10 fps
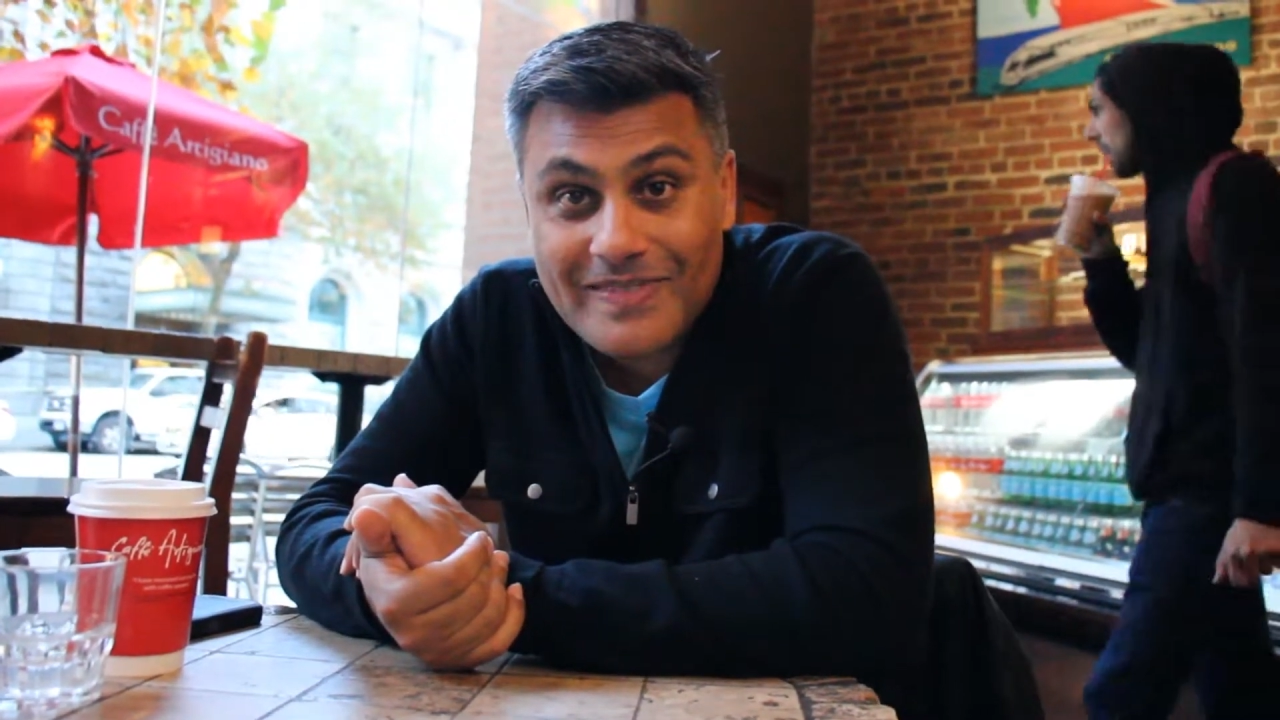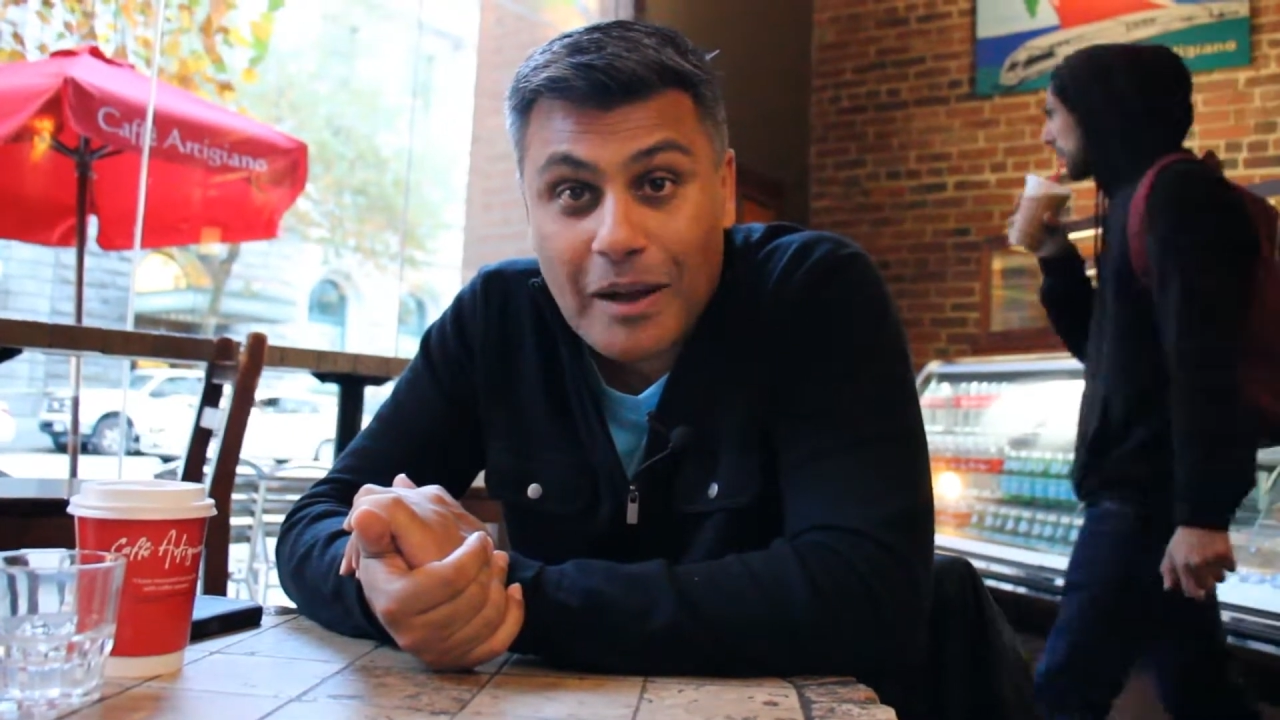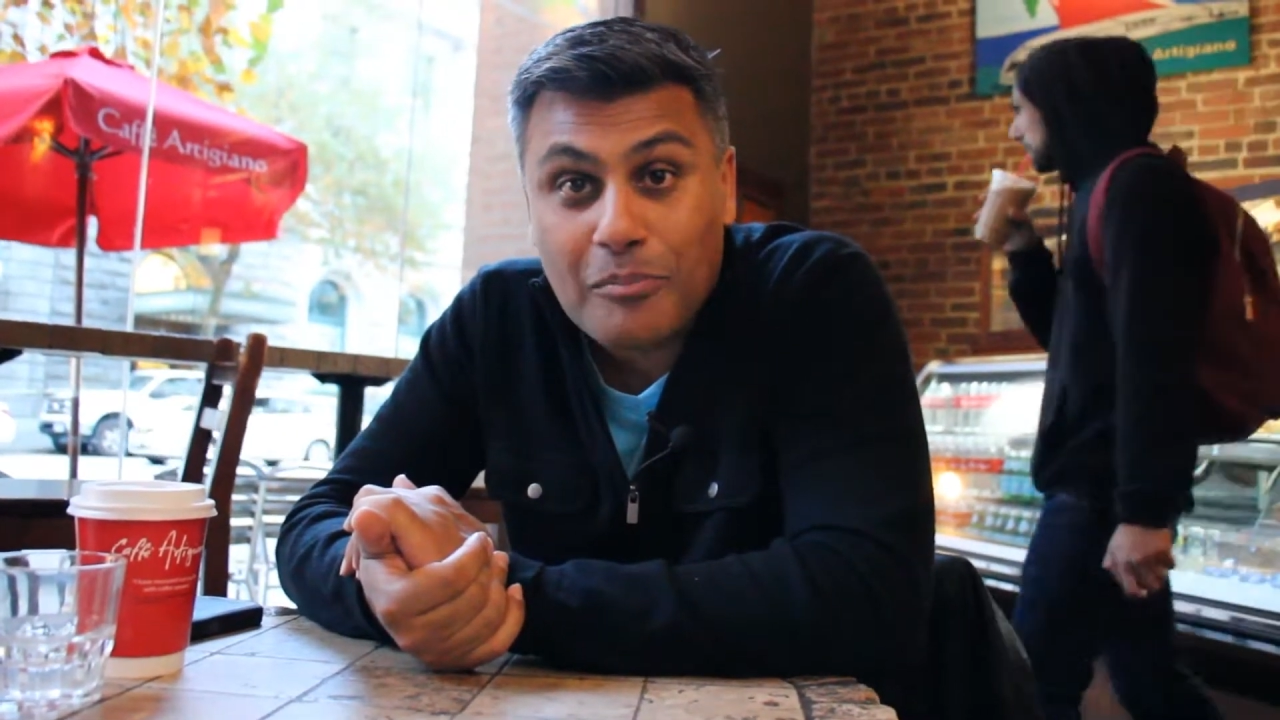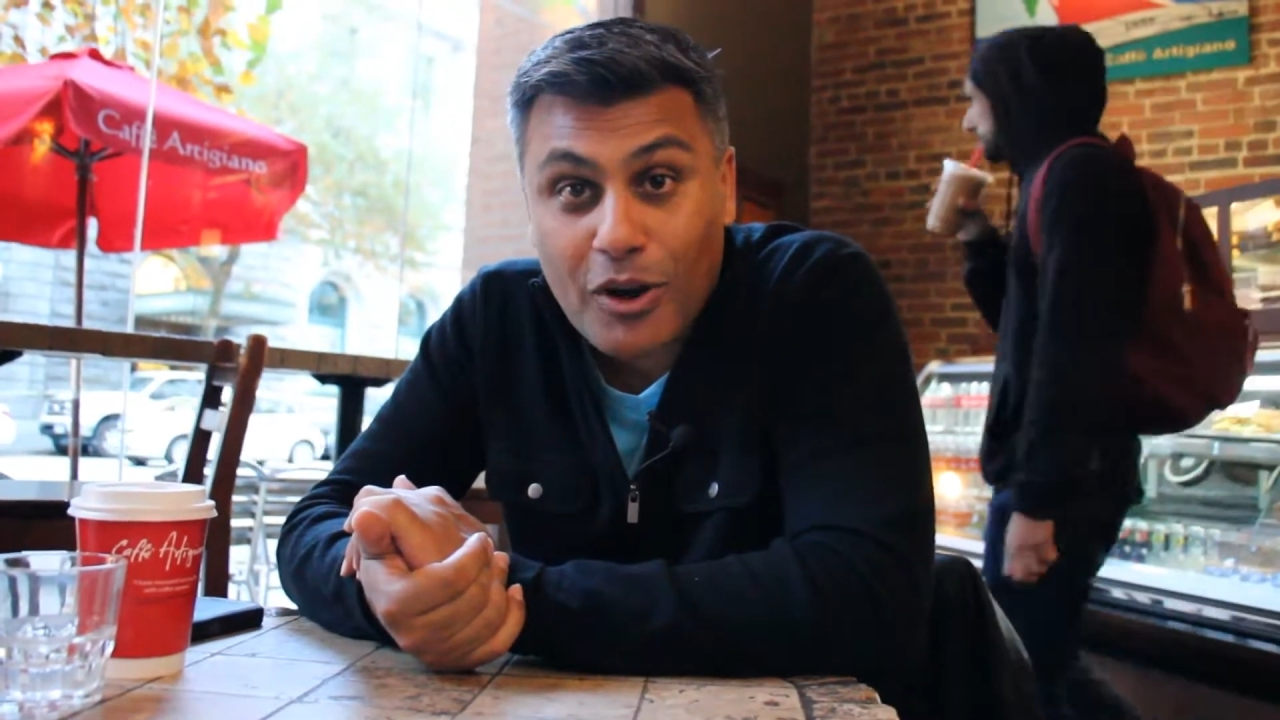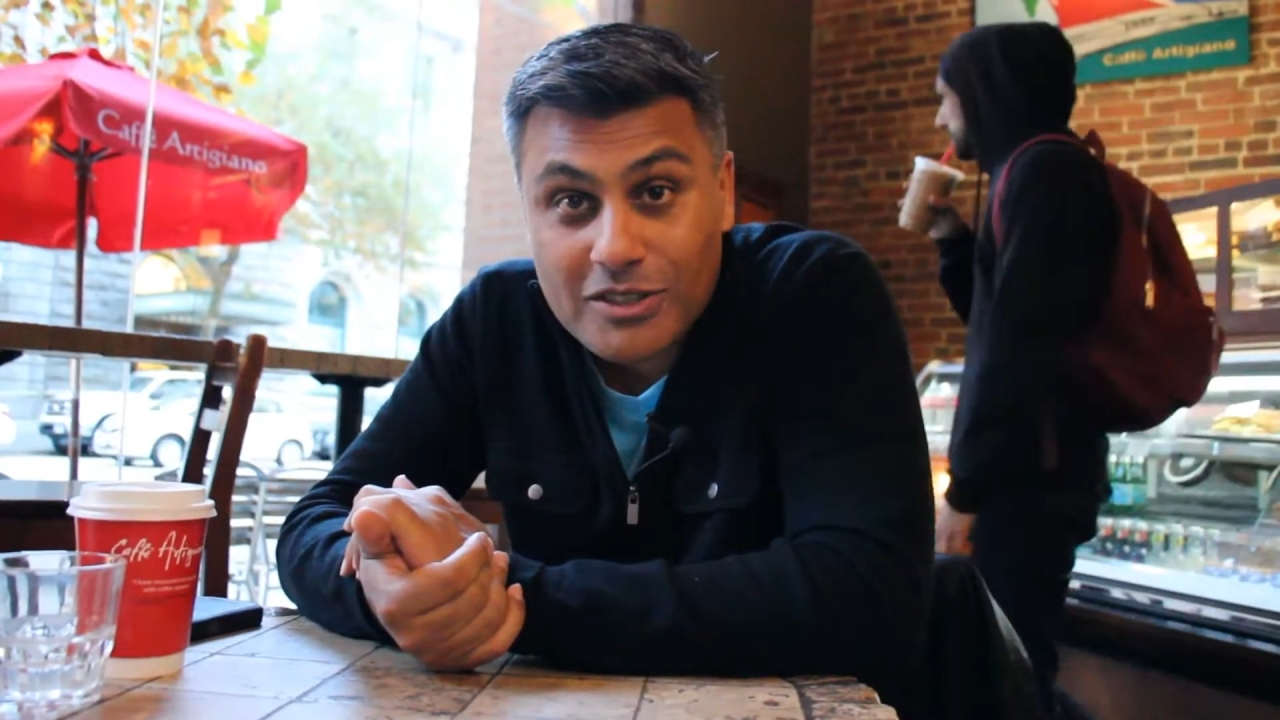
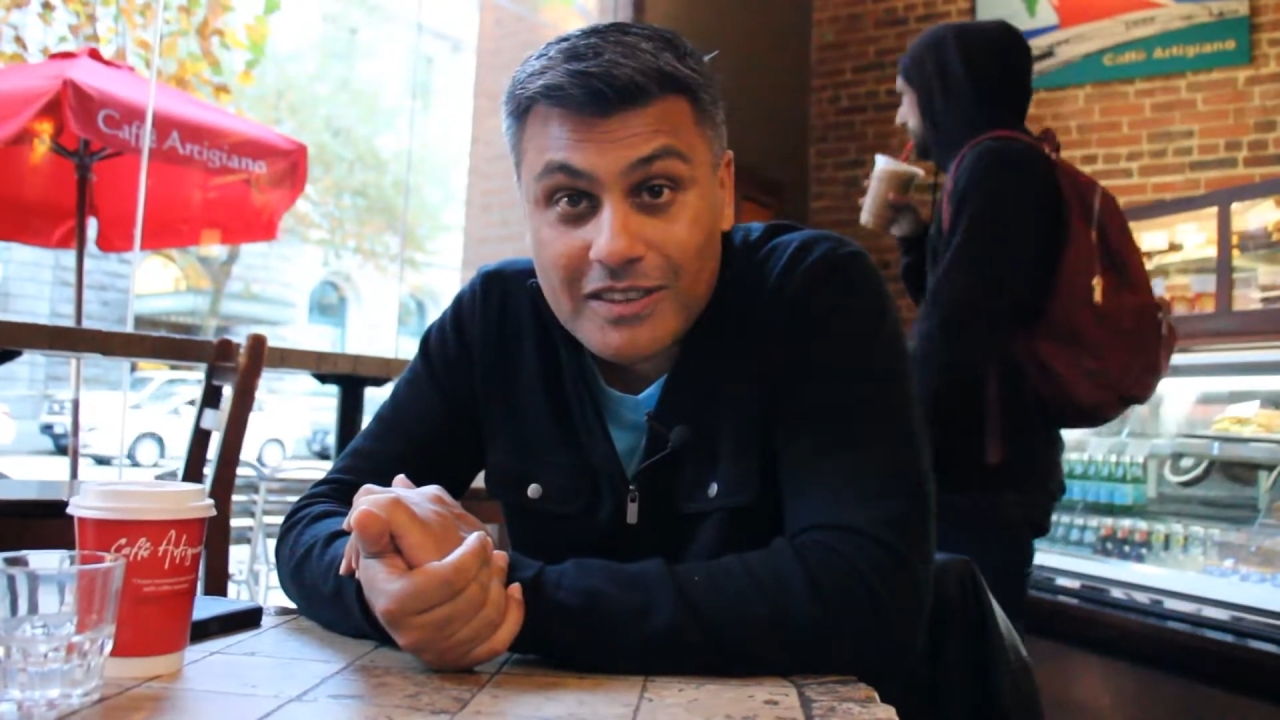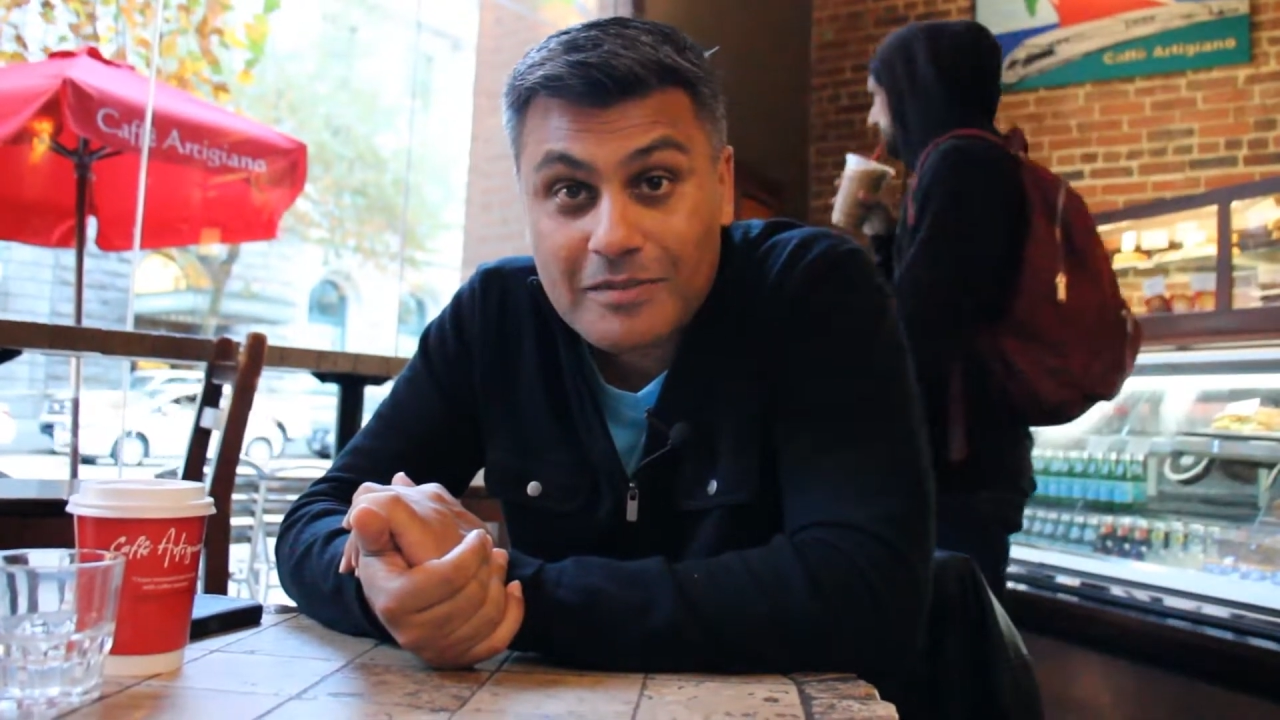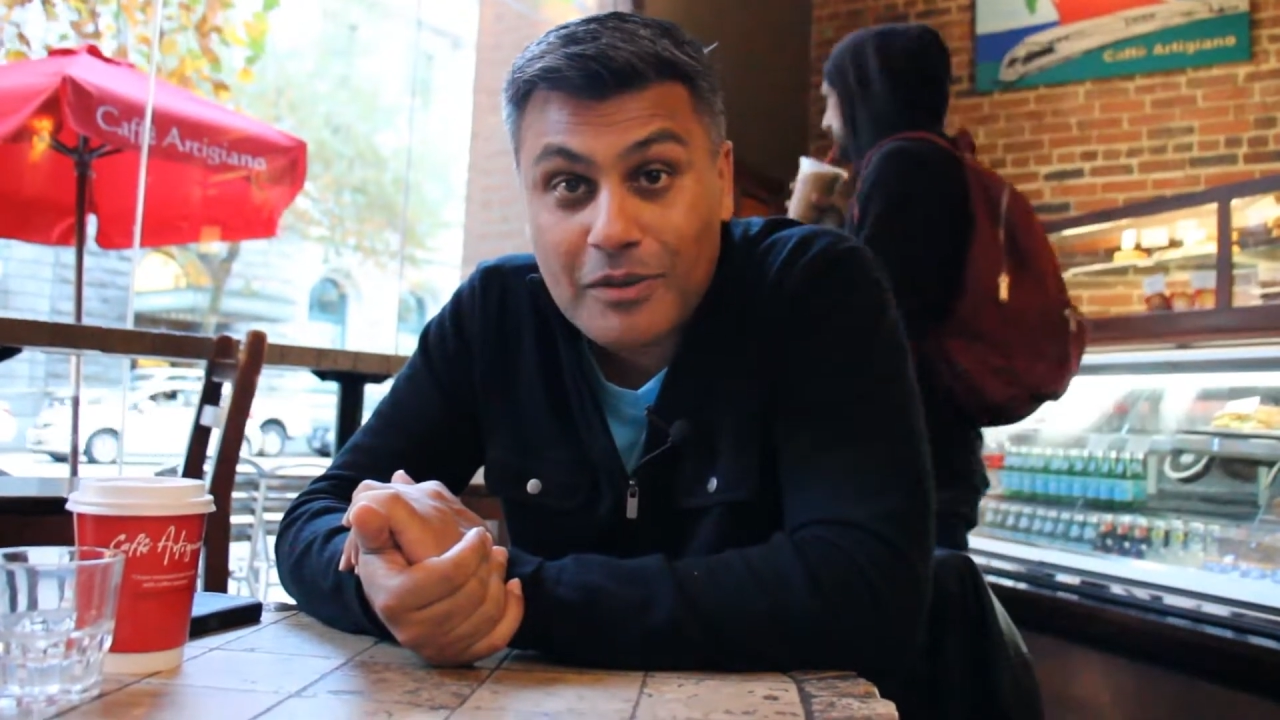I'm positive,